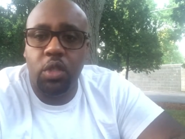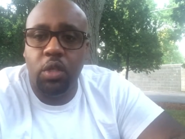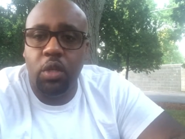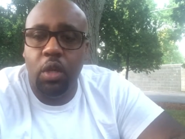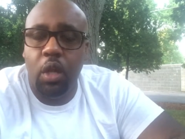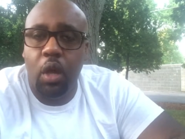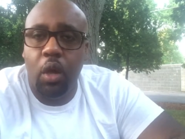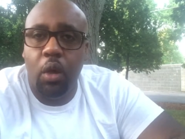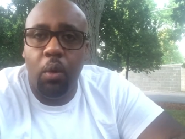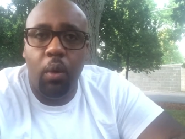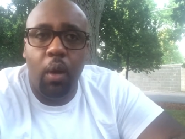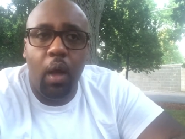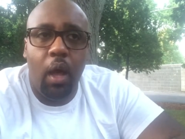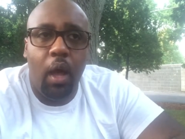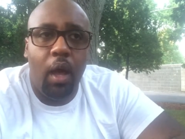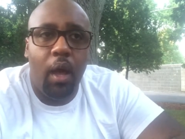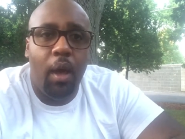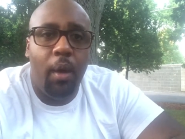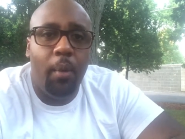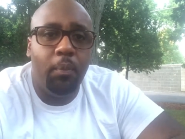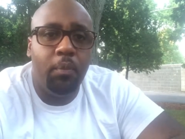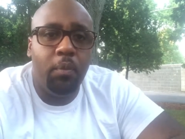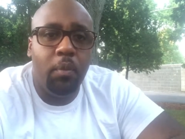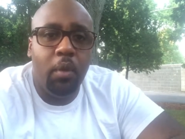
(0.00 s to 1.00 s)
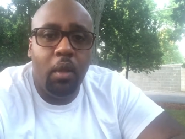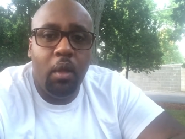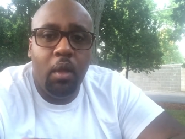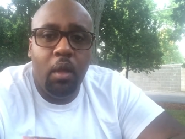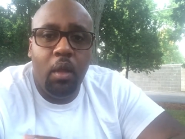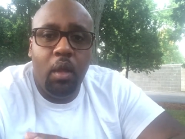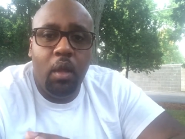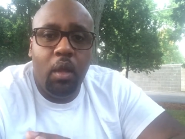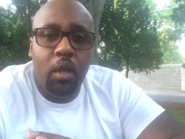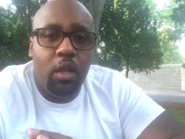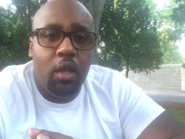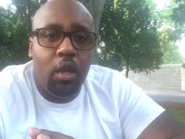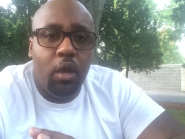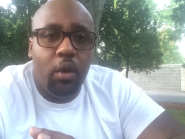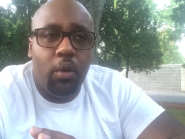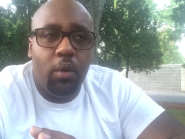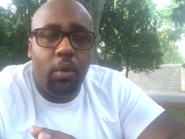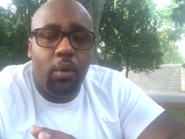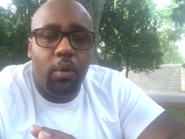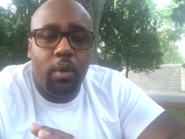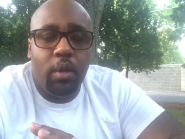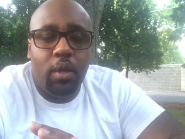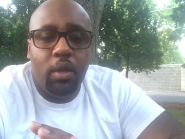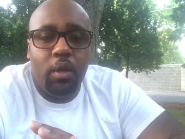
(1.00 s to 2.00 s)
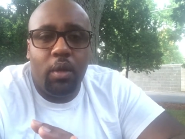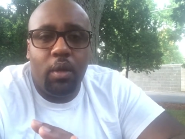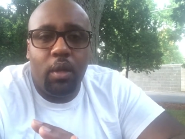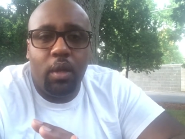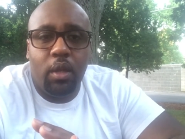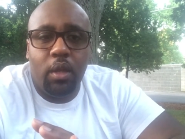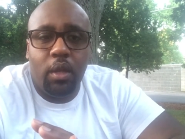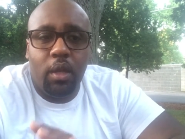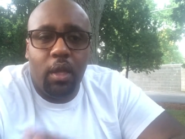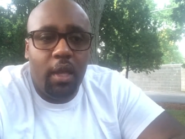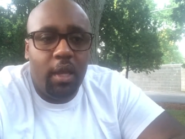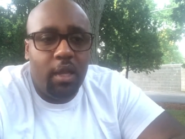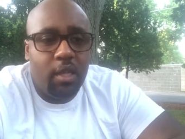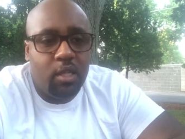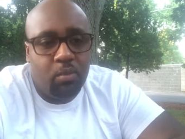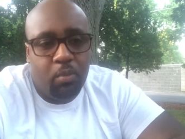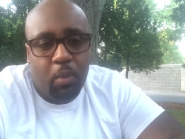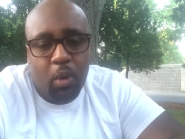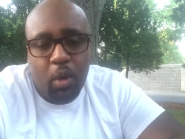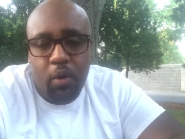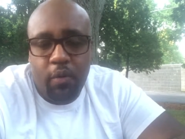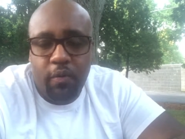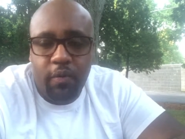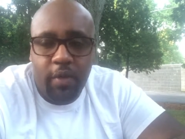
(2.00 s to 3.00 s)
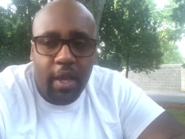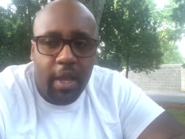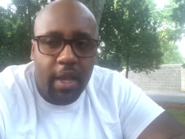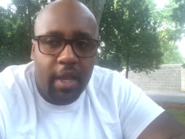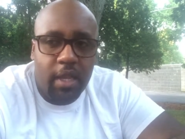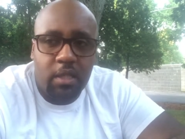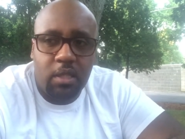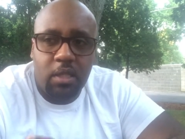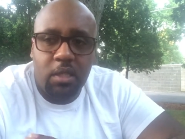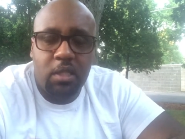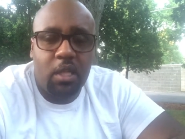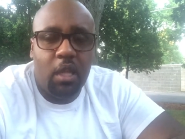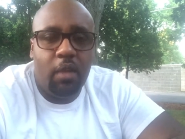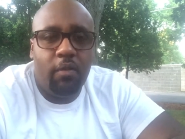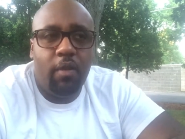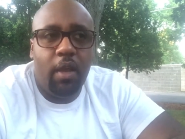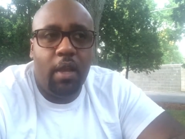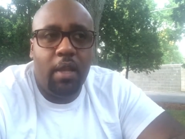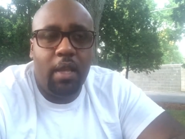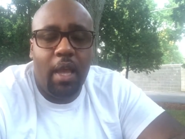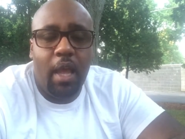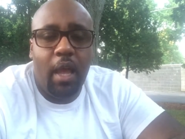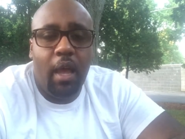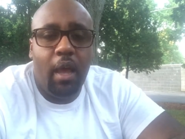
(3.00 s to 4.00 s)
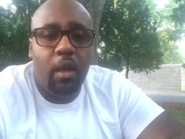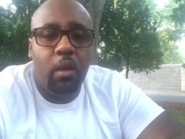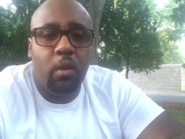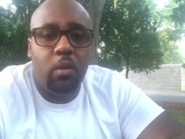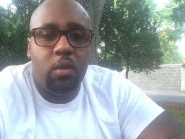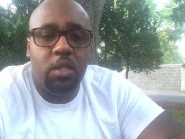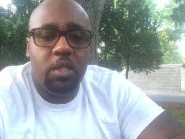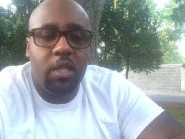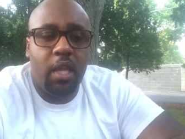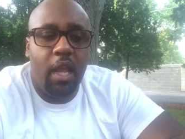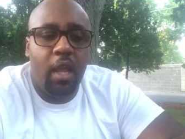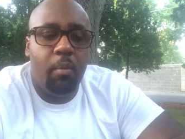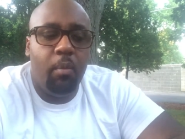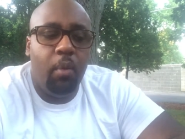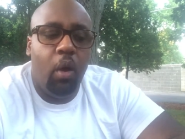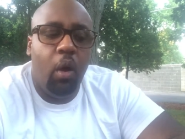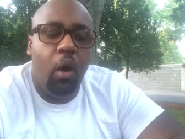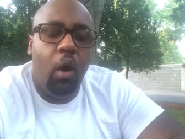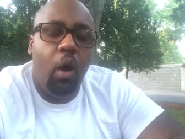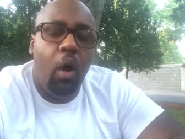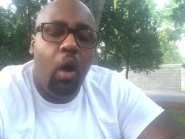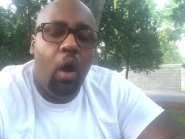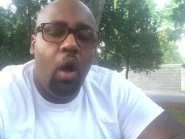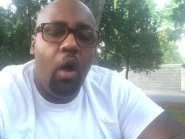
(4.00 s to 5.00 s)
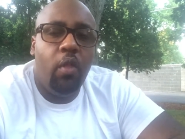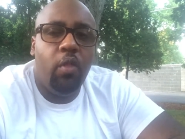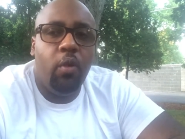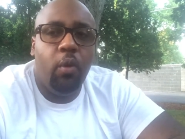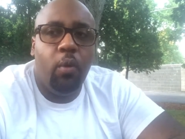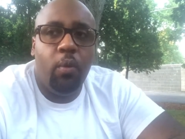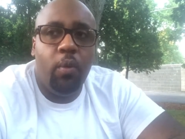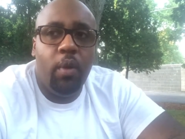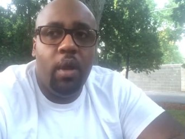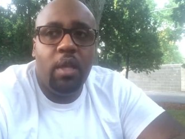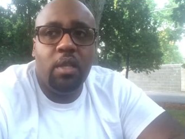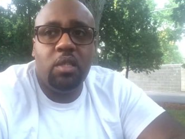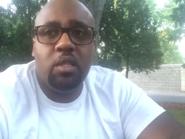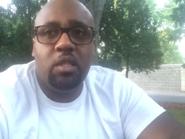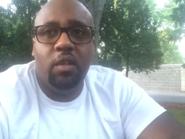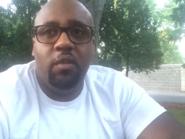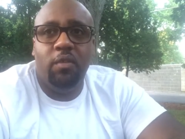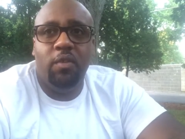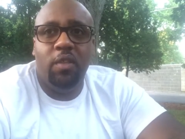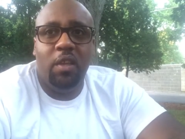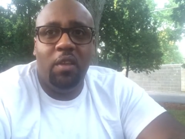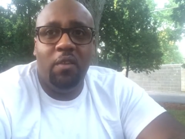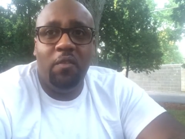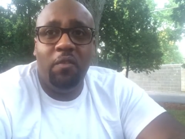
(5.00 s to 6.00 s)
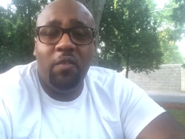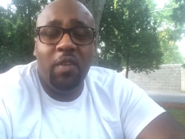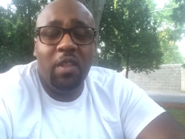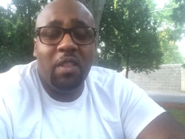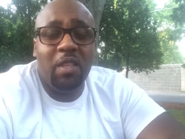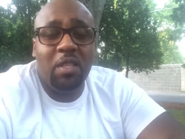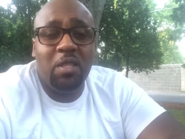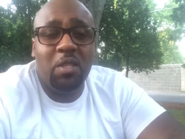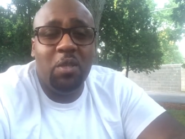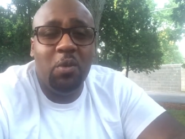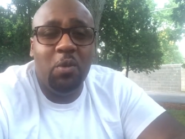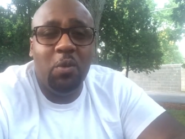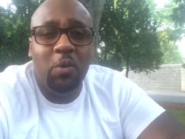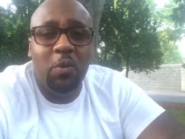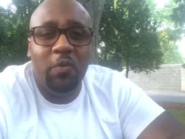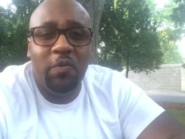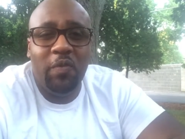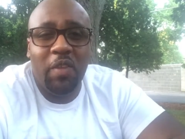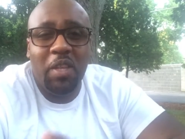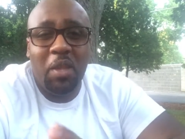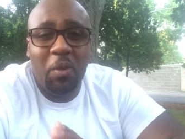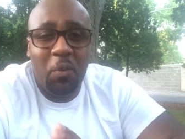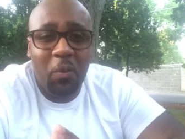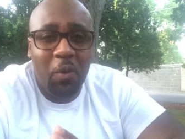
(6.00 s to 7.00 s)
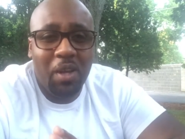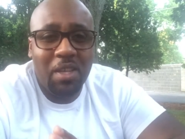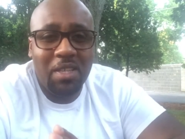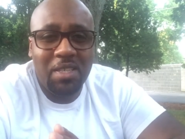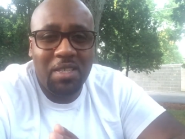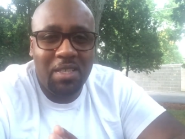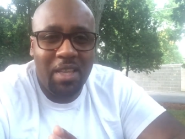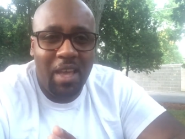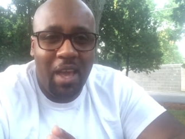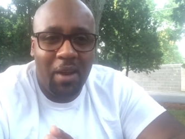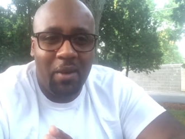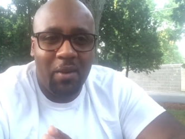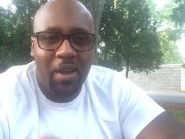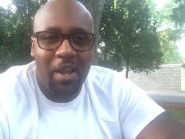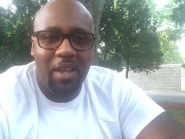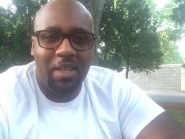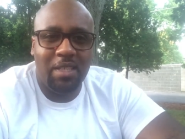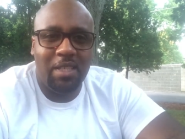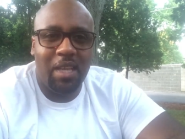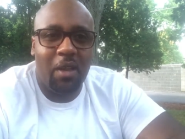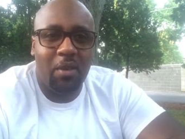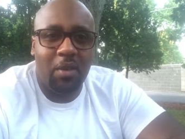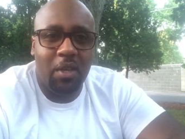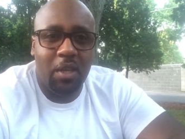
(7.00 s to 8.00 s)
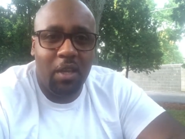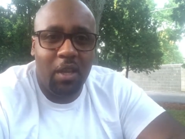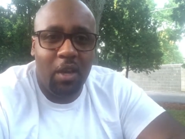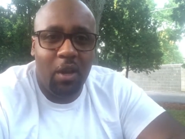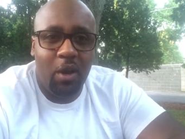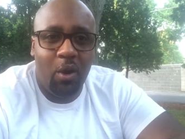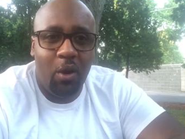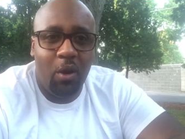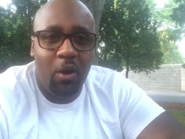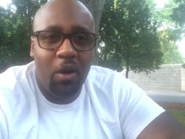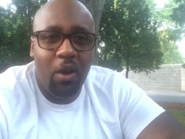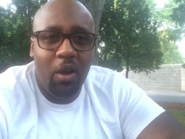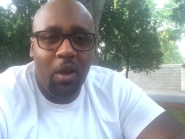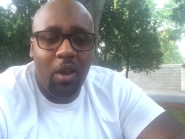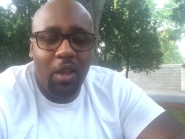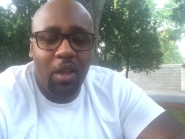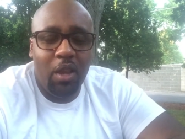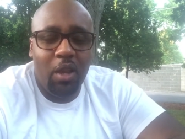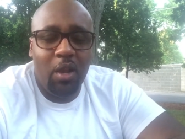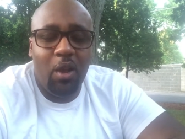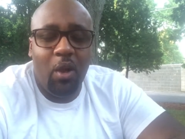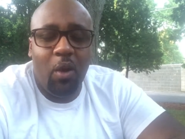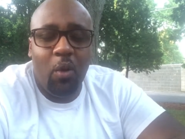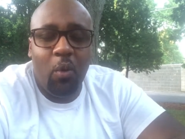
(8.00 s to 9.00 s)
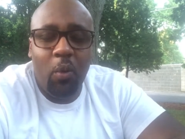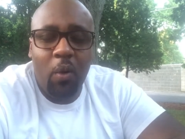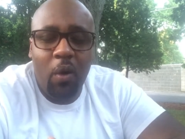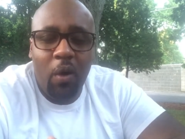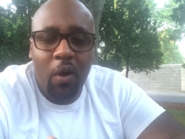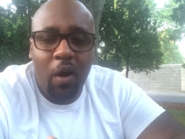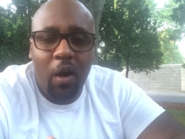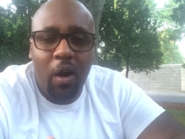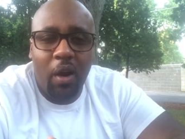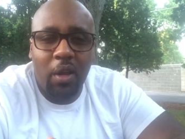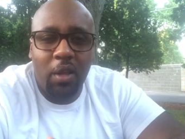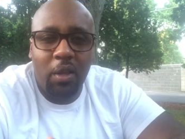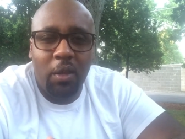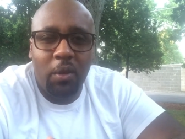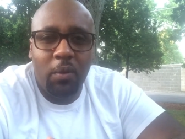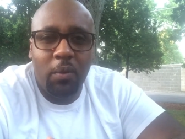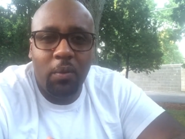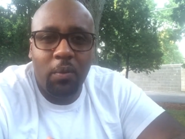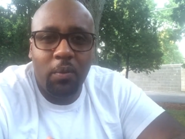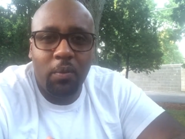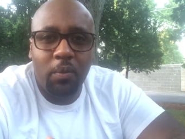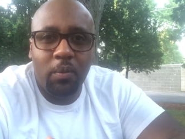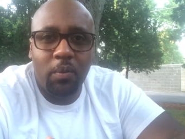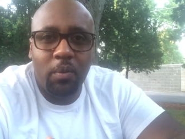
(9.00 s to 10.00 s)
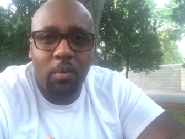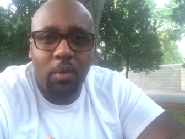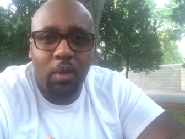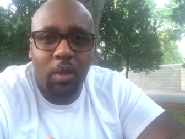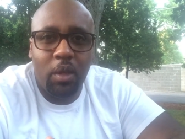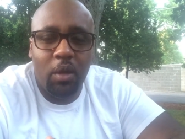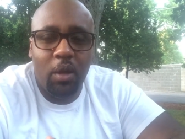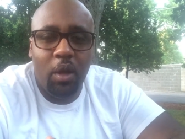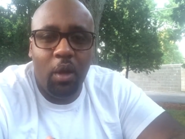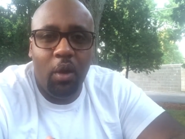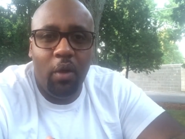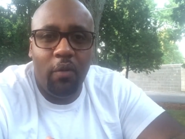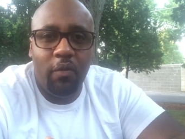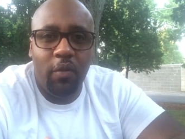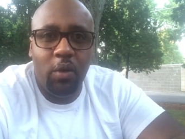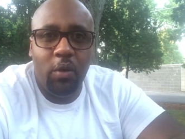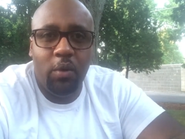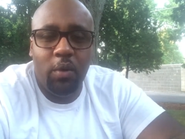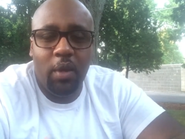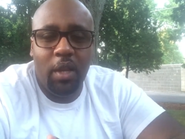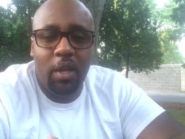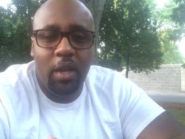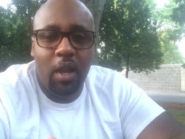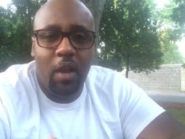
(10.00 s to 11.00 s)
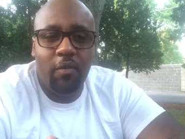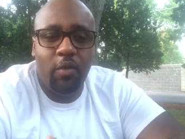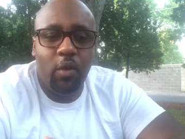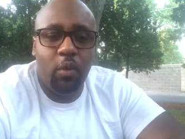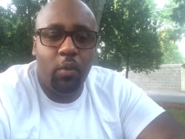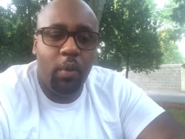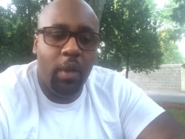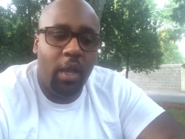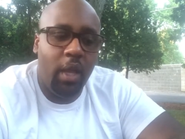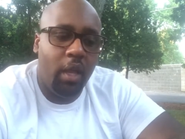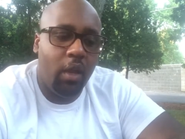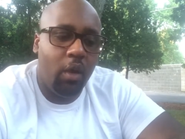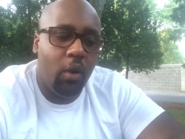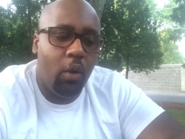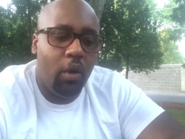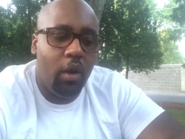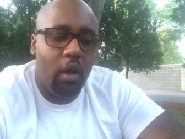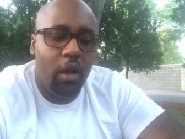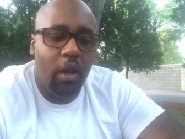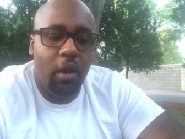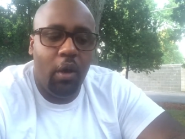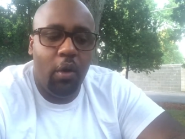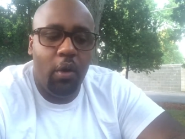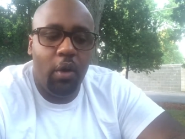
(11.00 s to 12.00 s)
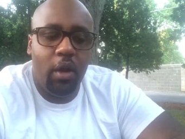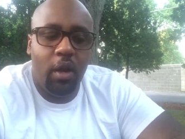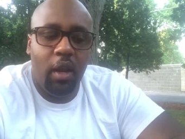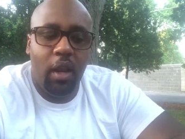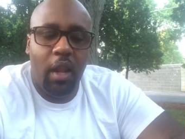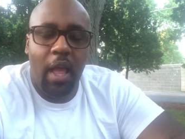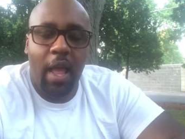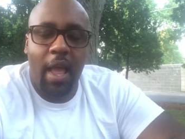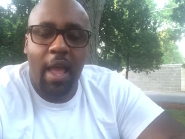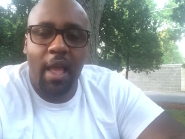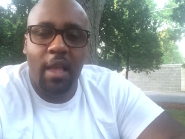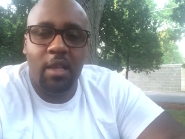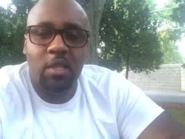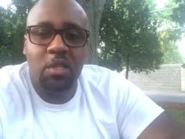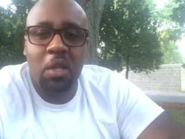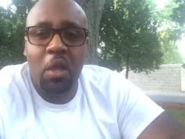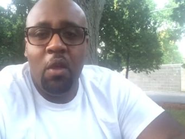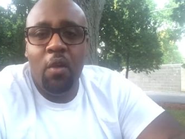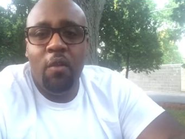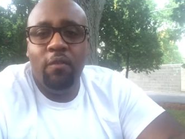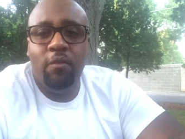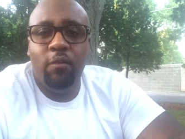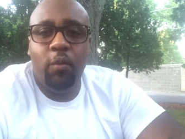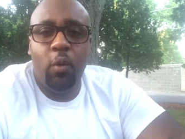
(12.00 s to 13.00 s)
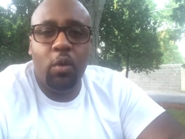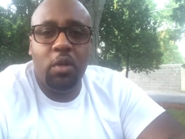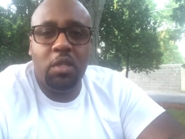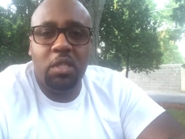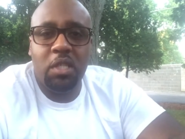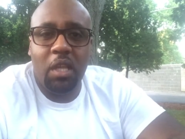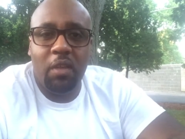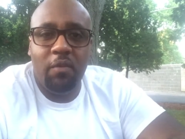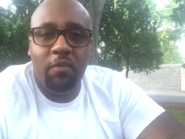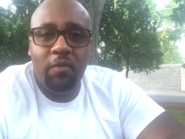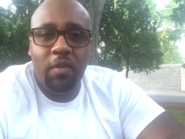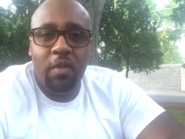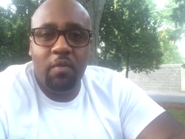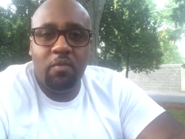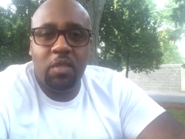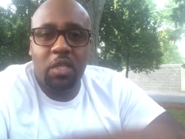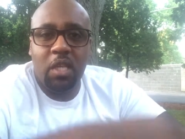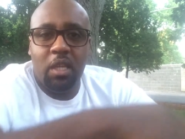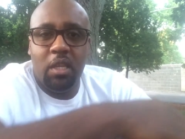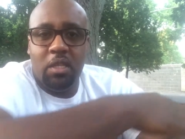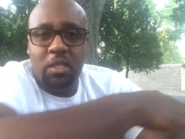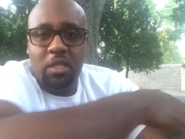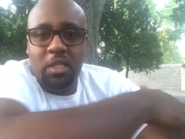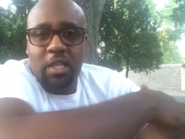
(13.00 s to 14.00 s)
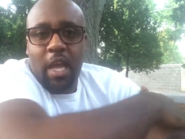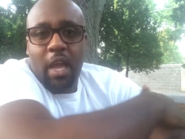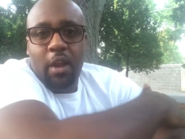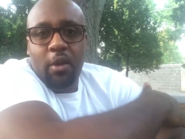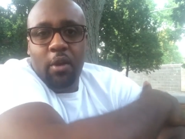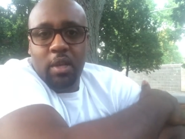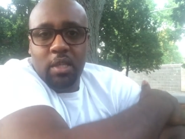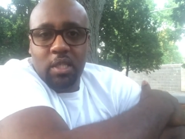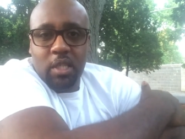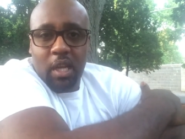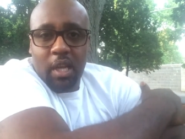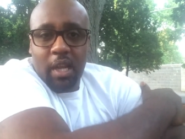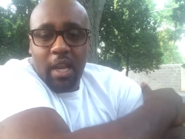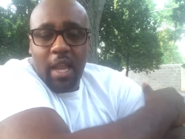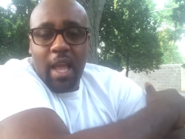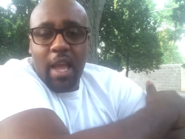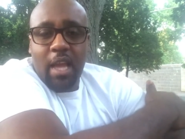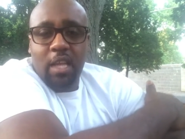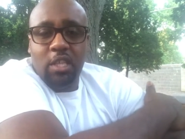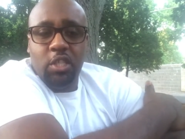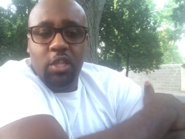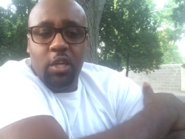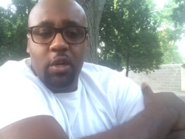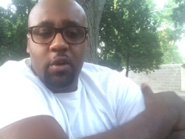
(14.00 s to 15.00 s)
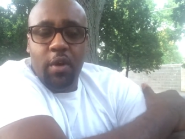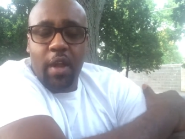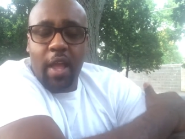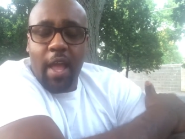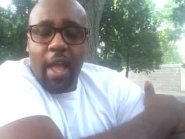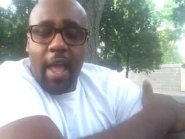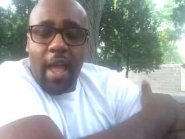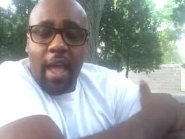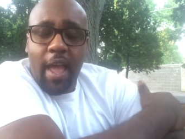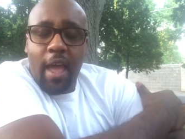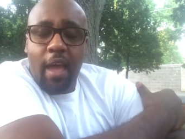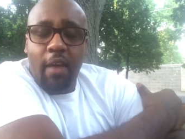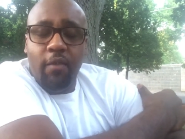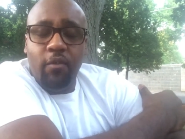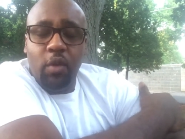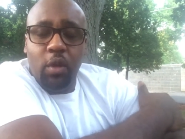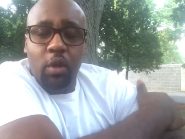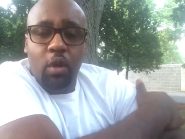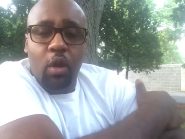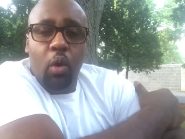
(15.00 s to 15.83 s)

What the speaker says: your kids' birthdays and stuff like that. I understand, but all the rest of the 51 Saturdays out the year, where are you? If you do that every week, or the last 14, 15 Saturdays of the last year and a half,